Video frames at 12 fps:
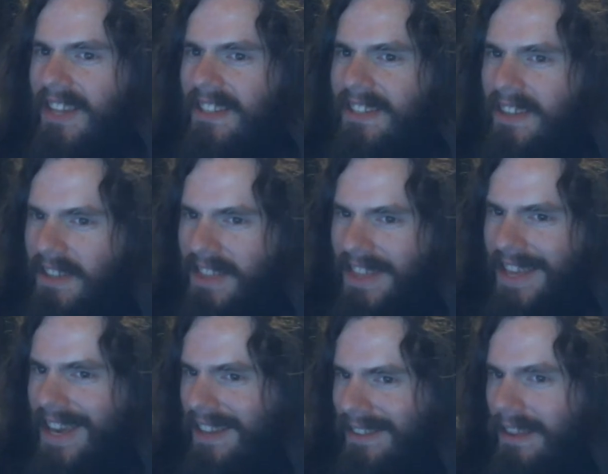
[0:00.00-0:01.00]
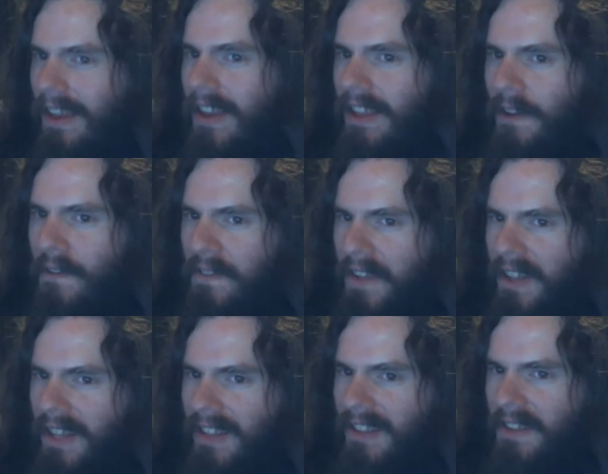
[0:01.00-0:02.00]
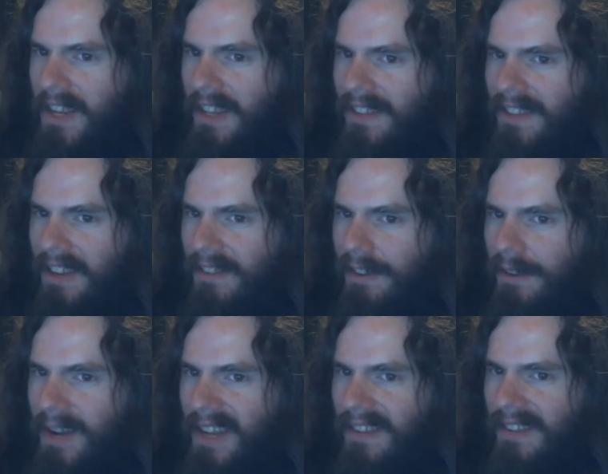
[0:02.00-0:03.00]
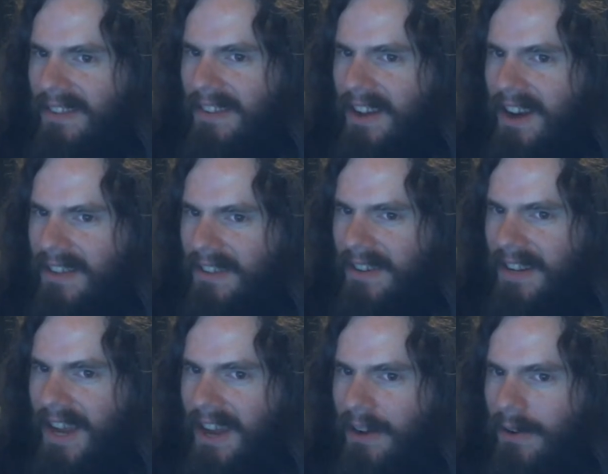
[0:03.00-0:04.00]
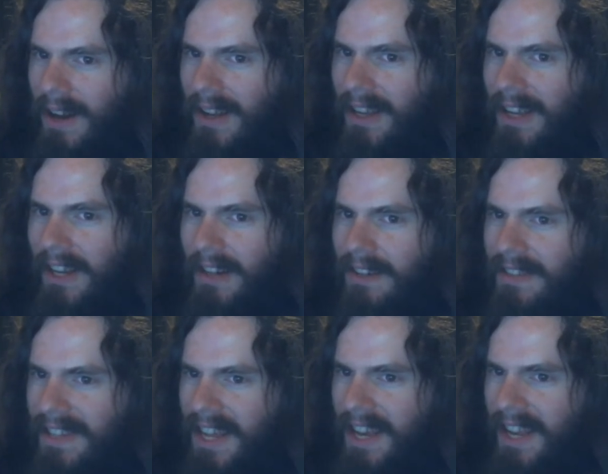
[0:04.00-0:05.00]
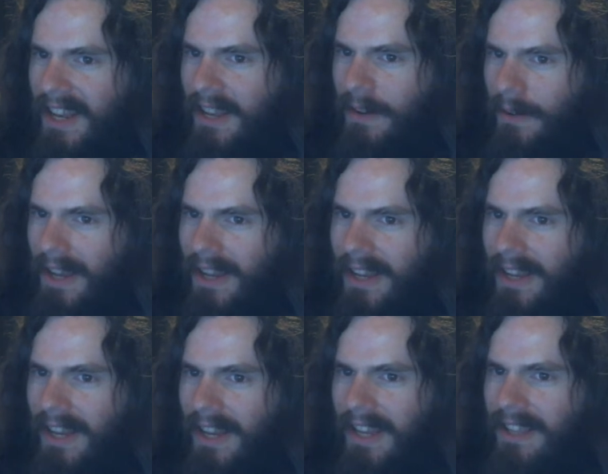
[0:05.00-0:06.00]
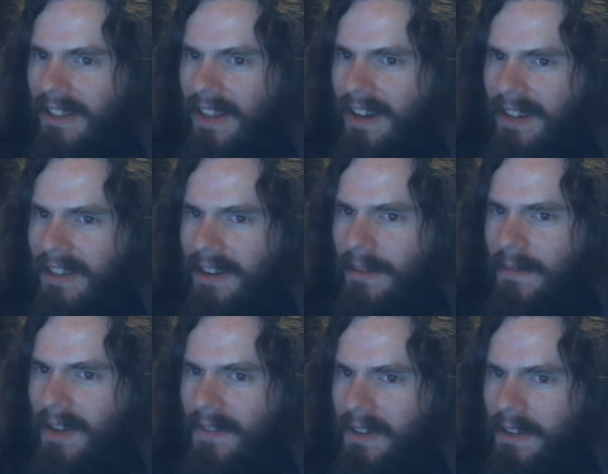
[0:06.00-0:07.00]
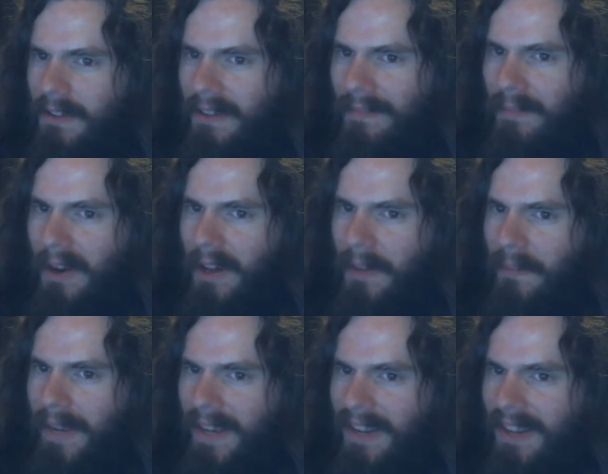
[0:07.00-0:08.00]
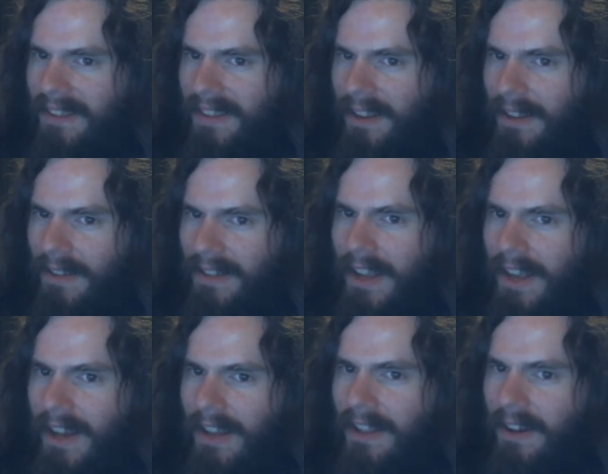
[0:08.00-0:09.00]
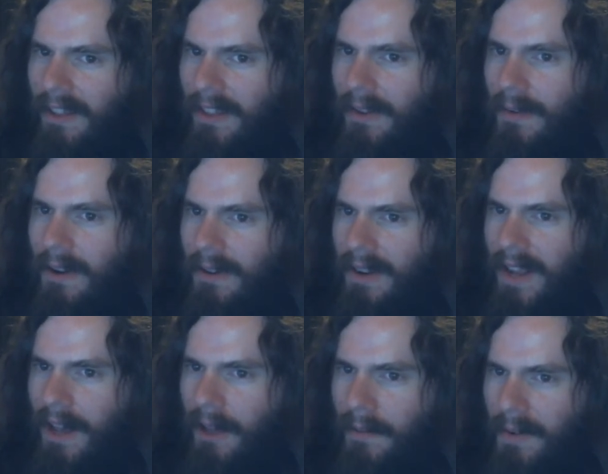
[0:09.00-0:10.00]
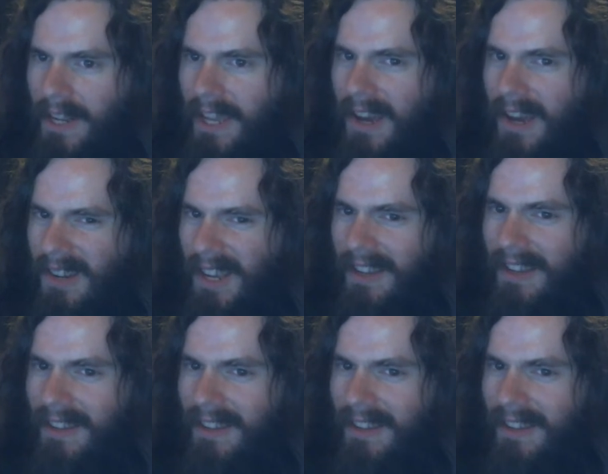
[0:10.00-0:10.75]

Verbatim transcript: two things the feelings of an eccentric racist doctor in Iowa, who's dead anyway, and the long term revenues of boiled peanut sellers along the road in Elbert County.